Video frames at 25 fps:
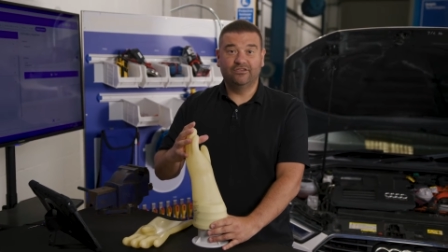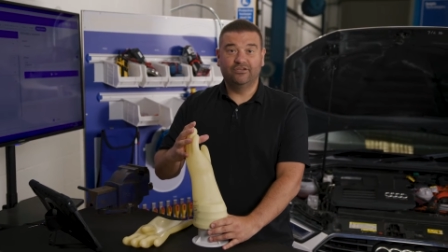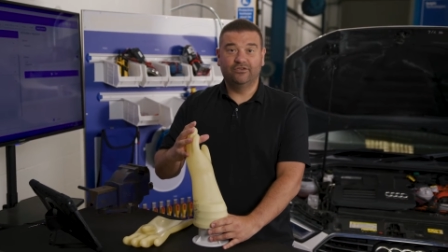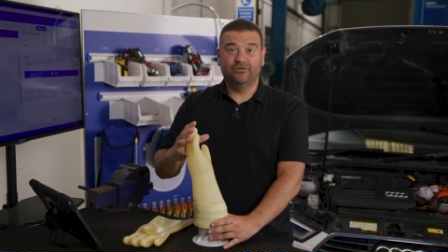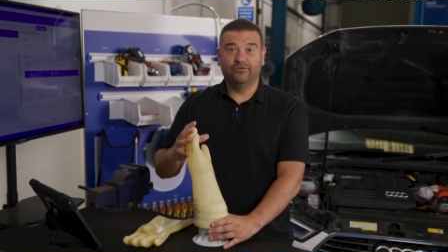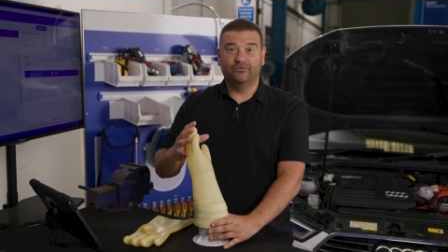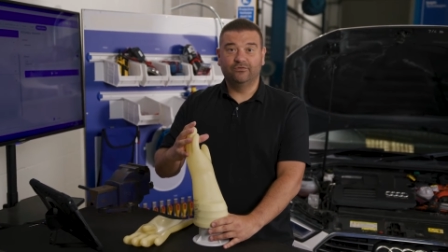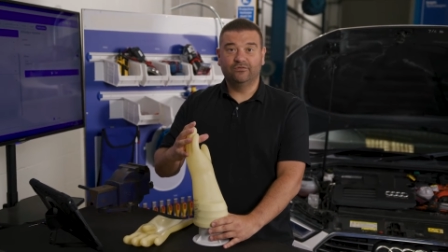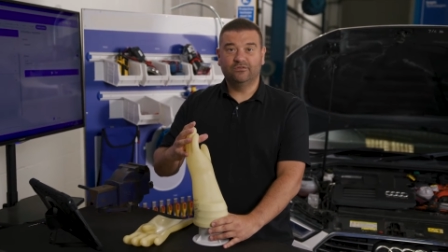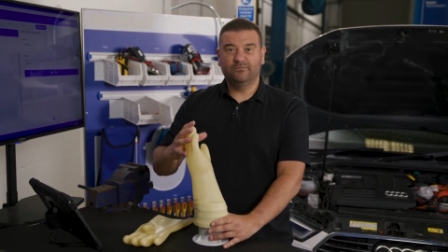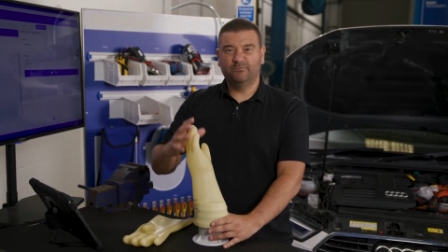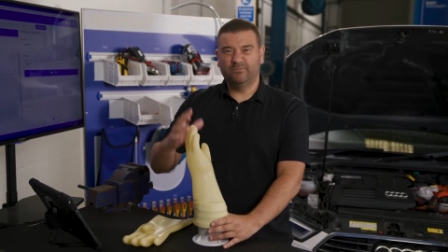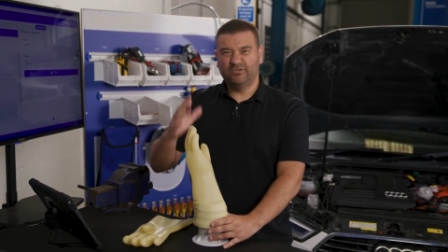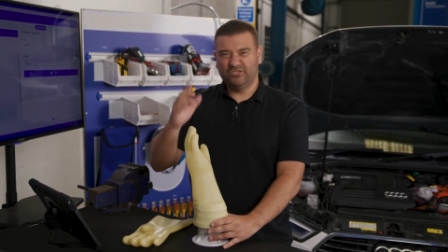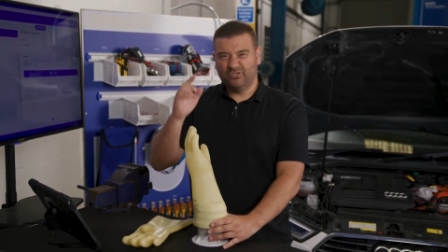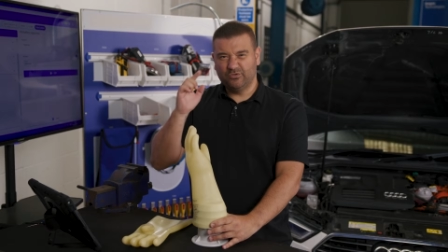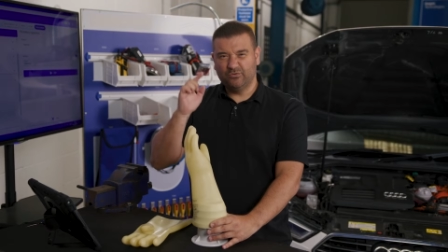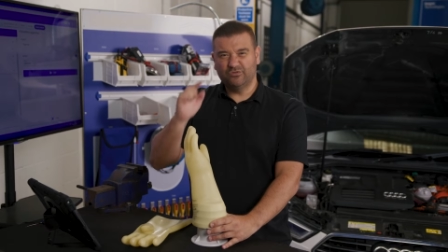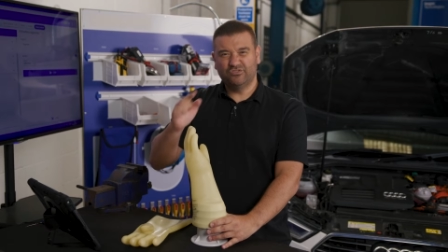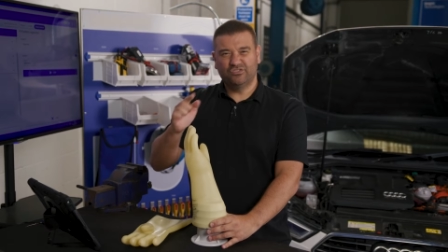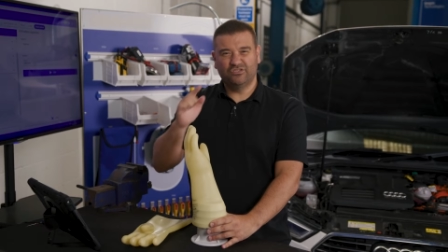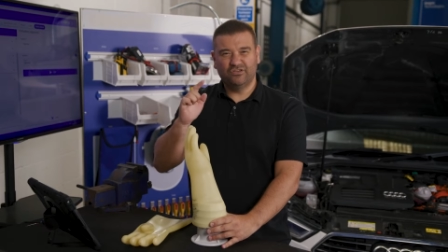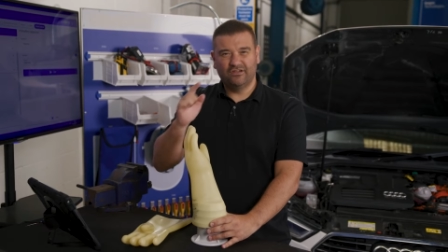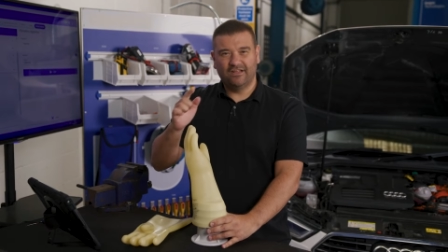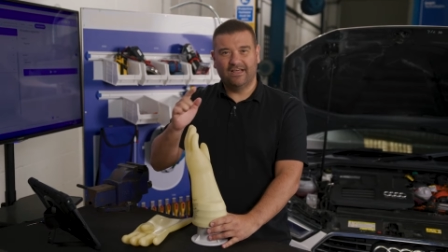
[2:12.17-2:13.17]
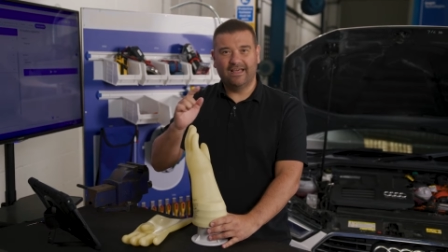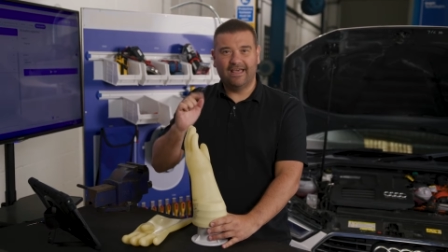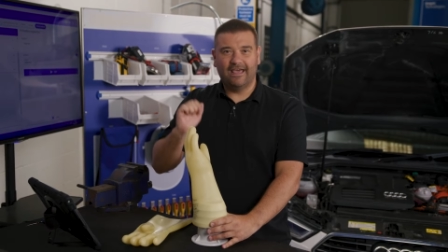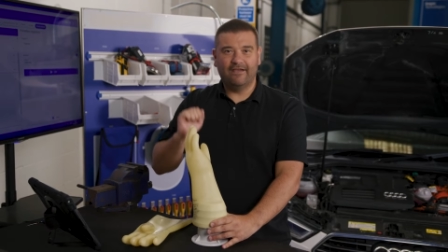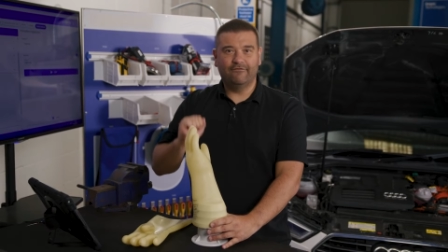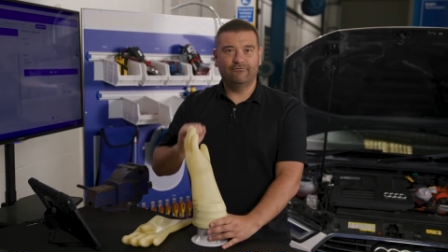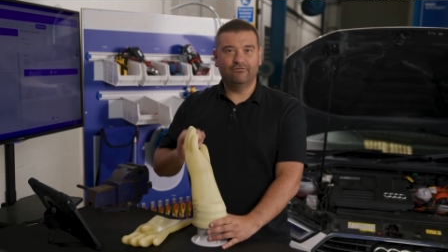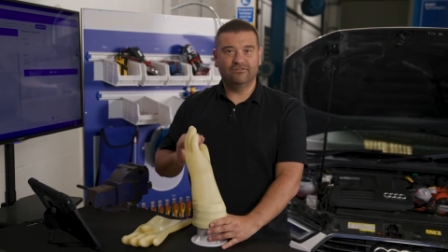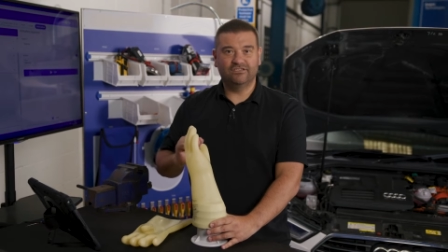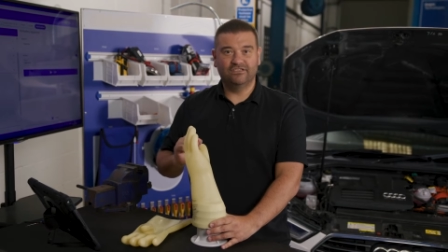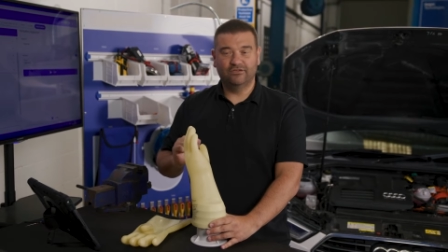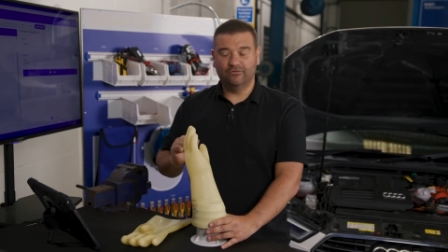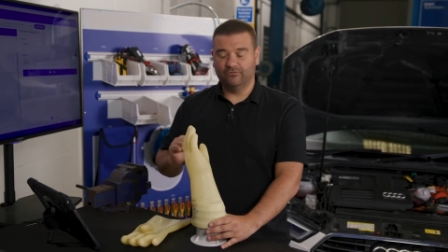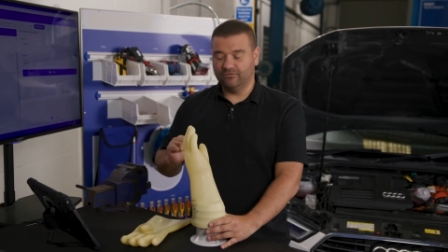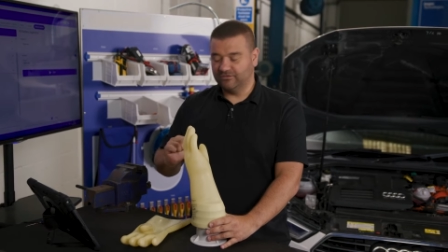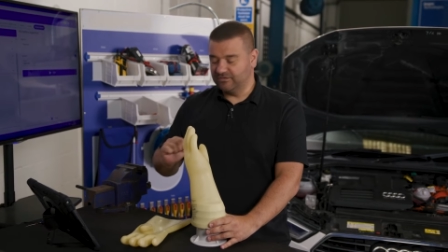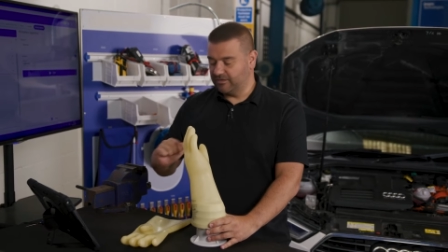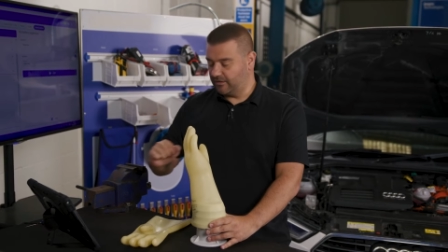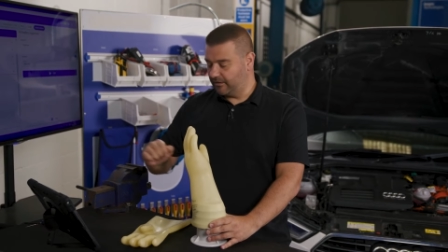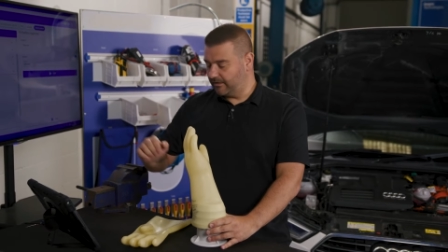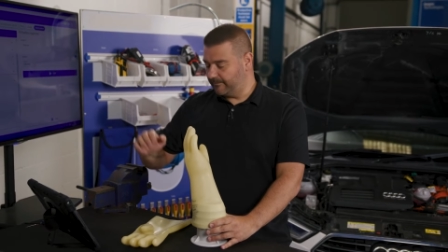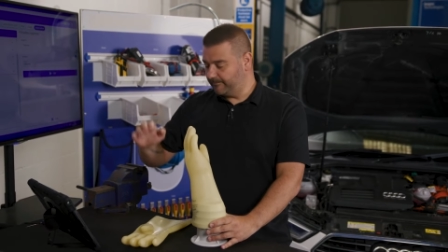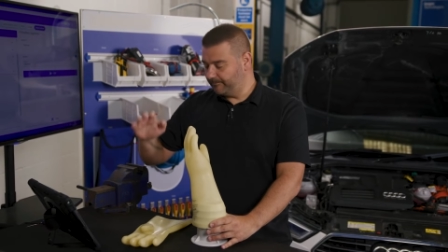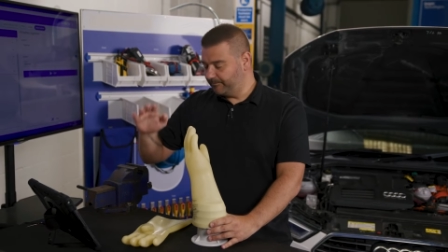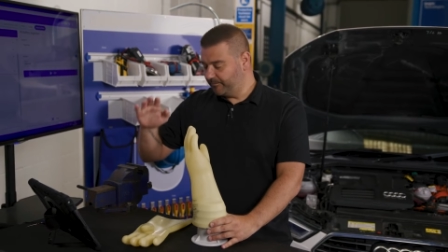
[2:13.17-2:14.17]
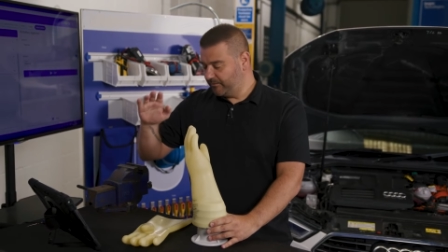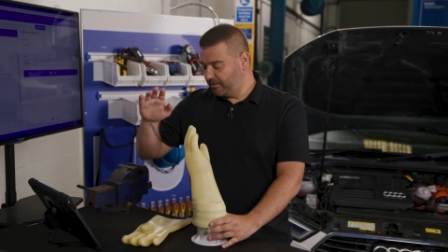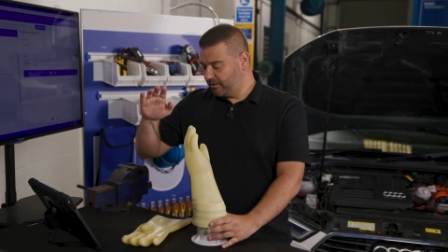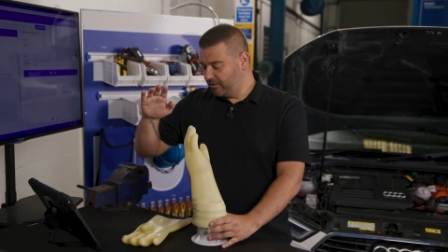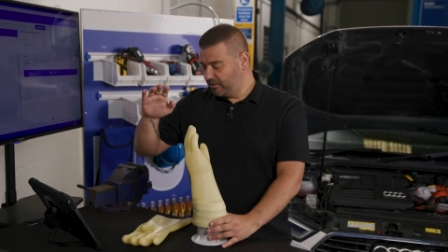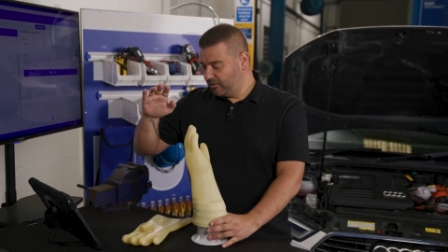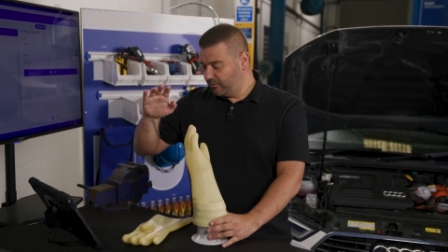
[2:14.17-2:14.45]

to use. Be sure to do that every single time.